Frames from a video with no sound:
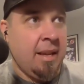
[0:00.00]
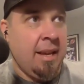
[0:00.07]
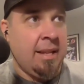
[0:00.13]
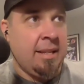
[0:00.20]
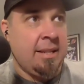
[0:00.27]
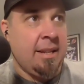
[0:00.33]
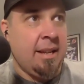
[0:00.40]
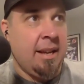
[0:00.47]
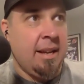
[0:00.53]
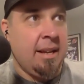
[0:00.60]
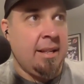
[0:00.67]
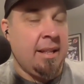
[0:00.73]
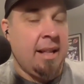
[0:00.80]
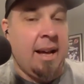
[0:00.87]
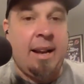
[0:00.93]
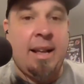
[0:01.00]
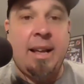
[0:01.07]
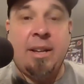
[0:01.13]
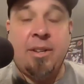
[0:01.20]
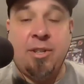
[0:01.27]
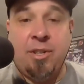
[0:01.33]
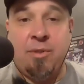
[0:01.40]
it's a lot of
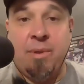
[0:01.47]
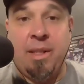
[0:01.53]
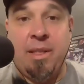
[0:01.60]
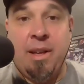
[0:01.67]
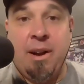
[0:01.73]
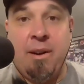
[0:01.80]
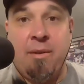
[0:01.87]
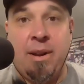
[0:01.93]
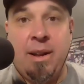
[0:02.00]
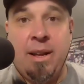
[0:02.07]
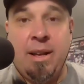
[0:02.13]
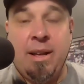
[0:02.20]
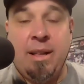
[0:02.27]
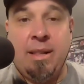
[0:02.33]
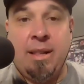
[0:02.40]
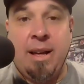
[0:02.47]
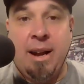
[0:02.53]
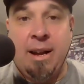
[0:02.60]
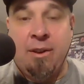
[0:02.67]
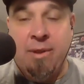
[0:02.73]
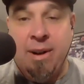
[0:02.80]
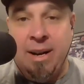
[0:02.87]
history there. You know, a lot
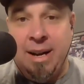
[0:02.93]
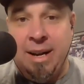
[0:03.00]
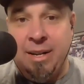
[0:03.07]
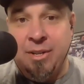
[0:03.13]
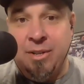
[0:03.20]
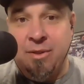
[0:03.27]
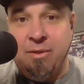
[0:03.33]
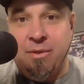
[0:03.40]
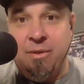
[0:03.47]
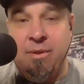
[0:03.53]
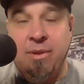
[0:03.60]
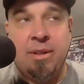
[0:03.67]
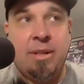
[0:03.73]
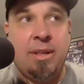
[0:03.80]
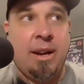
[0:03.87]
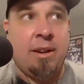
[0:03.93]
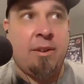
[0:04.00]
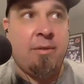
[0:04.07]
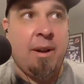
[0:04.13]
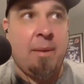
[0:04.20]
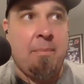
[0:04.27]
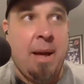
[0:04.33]
of great high school, a lot of
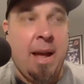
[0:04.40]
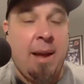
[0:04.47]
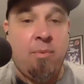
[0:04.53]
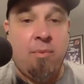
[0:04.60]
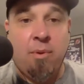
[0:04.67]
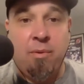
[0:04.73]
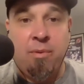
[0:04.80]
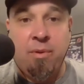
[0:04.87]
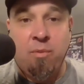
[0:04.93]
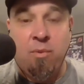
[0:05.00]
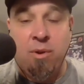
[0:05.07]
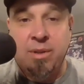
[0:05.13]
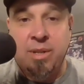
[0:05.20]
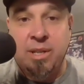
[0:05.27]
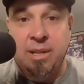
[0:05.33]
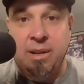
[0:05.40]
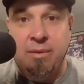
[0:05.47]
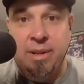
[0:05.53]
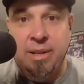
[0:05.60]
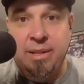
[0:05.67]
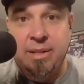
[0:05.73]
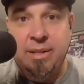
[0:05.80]
great Babe Ruth World
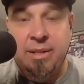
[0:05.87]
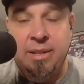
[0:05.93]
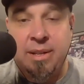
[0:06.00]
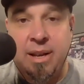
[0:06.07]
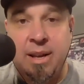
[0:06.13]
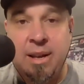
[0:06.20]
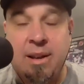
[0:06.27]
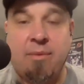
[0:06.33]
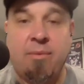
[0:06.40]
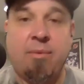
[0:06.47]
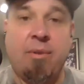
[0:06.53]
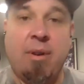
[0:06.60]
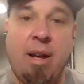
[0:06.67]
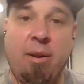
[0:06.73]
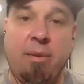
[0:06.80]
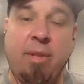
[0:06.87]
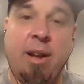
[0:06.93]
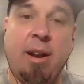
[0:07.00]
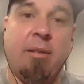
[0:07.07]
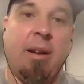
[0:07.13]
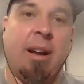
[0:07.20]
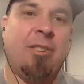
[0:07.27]
Series uh, were held
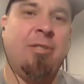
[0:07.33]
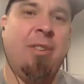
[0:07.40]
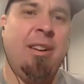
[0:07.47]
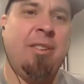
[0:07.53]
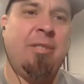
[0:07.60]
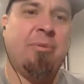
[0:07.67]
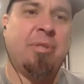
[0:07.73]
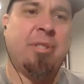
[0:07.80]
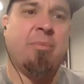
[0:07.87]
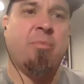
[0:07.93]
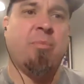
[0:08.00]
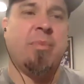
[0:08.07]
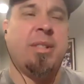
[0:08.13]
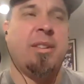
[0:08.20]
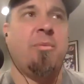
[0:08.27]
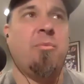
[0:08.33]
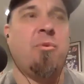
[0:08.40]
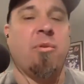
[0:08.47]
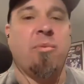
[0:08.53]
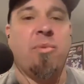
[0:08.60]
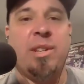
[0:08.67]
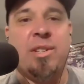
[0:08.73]
there. I tried to do some little
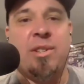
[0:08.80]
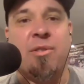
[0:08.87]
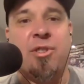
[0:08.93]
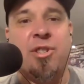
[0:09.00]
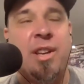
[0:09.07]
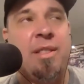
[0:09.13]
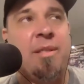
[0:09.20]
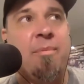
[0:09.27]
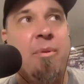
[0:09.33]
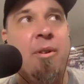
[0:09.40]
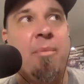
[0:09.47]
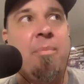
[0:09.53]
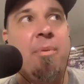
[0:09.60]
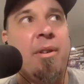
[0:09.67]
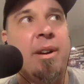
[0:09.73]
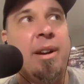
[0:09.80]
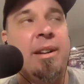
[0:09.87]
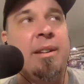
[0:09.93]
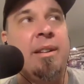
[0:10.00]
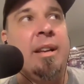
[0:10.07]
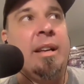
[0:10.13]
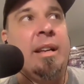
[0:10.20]
more research on the ballpark, and